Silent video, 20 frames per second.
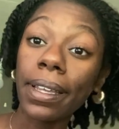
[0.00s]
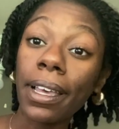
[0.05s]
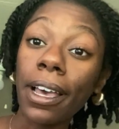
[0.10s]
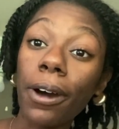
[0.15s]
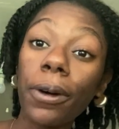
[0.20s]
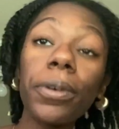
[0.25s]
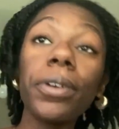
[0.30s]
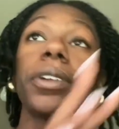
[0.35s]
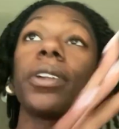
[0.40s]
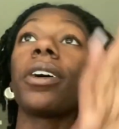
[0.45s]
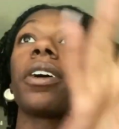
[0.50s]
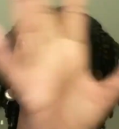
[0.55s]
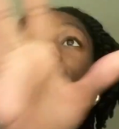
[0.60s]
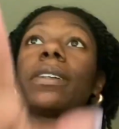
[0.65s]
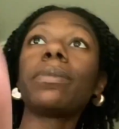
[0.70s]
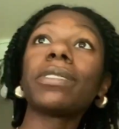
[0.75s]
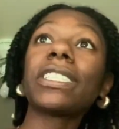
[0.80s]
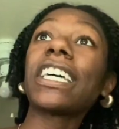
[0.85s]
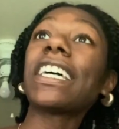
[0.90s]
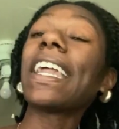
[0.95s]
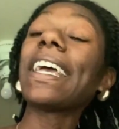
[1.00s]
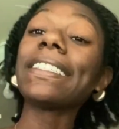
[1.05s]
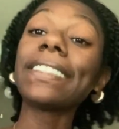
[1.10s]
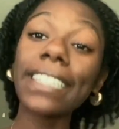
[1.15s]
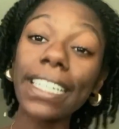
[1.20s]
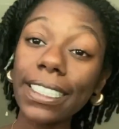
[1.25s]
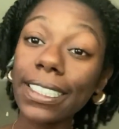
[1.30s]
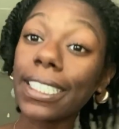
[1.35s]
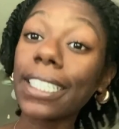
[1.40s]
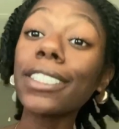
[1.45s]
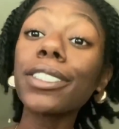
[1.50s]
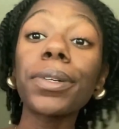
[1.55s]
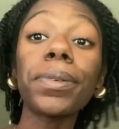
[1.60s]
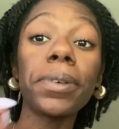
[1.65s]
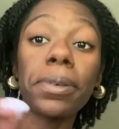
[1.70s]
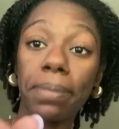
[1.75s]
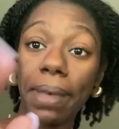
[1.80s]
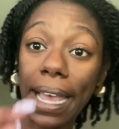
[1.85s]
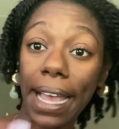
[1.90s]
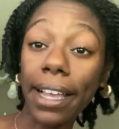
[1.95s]
Ordered off Amazon, ain't touched it. It's
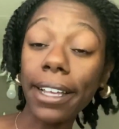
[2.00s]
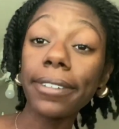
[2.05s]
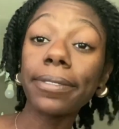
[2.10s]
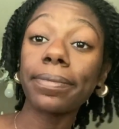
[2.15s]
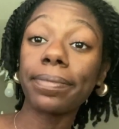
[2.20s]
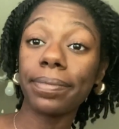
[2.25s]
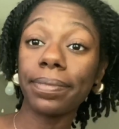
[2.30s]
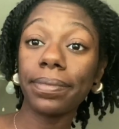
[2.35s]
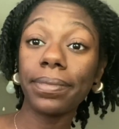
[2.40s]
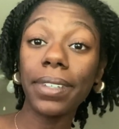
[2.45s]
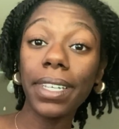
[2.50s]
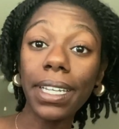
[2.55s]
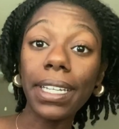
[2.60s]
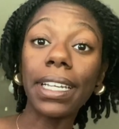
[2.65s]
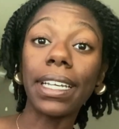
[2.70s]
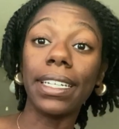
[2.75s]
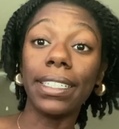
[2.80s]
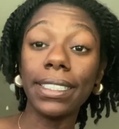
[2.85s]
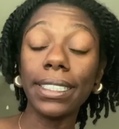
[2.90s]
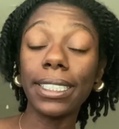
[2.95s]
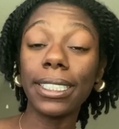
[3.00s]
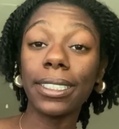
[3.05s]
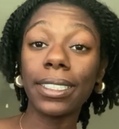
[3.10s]
going back. It is